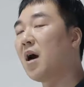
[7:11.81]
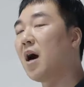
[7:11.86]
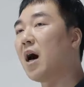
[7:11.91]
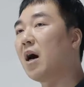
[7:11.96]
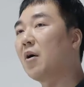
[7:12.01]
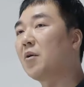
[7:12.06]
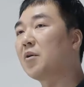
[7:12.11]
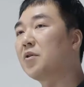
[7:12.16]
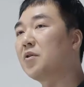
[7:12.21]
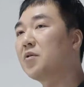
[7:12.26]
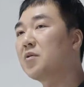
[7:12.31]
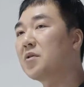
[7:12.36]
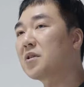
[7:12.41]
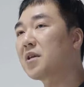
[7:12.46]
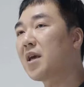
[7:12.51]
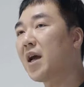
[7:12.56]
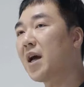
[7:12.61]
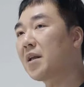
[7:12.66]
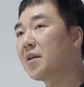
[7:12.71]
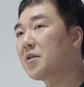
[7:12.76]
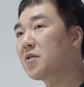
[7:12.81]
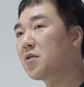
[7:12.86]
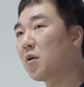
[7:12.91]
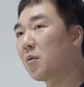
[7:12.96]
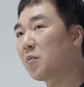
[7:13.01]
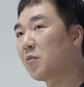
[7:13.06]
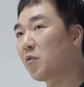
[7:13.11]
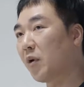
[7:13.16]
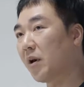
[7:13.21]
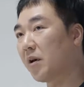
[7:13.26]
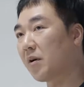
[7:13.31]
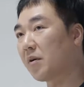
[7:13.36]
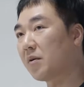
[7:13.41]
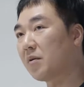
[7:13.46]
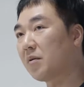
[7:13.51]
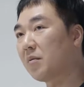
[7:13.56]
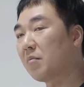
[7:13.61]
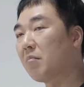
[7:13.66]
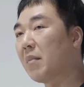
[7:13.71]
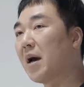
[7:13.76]
Our new scanning
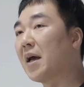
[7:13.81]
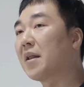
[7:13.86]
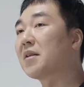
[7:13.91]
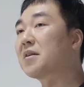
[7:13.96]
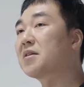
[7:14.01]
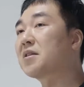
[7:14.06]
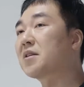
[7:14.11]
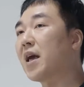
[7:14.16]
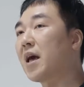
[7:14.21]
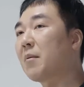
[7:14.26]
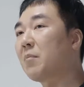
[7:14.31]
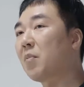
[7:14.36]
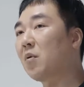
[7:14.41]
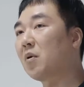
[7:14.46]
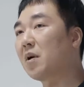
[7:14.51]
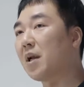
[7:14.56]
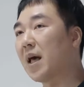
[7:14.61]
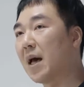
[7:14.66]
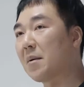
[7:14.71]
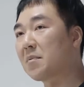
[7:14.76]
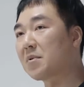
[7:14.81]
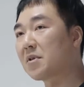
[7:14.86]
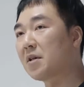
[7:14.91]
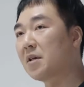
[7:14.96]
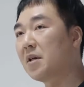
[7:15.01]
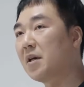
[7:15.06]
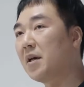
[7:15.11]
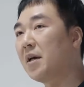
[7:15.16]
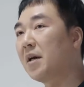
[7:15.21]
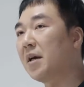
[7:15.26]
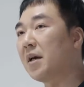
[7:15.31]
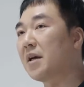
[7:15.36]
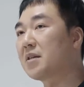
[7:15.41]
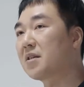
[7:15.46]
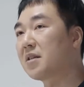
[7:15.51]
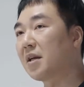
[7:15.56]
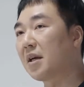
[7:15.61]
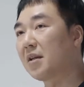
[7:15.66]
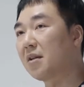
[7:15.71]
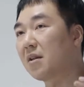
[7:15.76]
software, Medit Sample Labs,
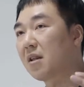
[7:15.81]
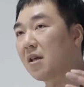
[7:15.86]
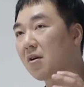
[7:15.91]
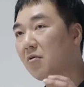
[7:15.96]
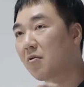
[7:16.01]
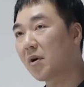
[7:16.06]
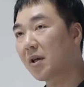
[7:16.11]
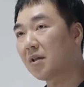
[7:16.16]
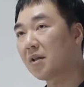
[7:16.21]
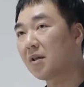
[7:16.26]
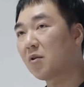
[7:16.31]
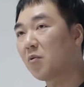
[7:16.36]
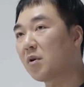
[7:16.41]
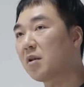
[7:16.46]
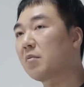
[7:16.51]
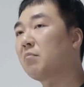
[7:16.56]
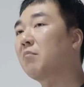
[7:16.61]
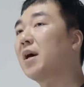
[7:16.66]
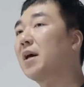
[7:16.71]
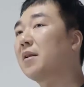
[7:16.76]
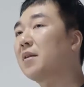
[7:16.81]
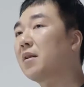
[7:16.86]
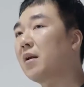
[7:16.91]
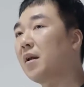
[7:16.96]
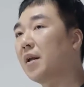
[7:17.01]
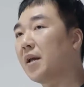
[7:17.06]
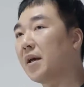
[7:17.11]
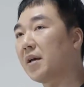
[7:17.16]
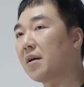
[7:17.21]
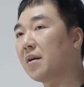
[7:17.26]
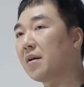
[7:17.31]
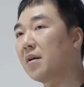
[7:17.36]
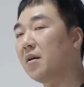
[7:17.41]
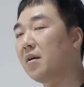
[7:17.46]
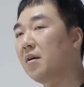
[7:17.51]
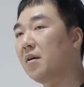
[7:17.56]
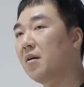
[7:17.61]
is integrated with Medit Link,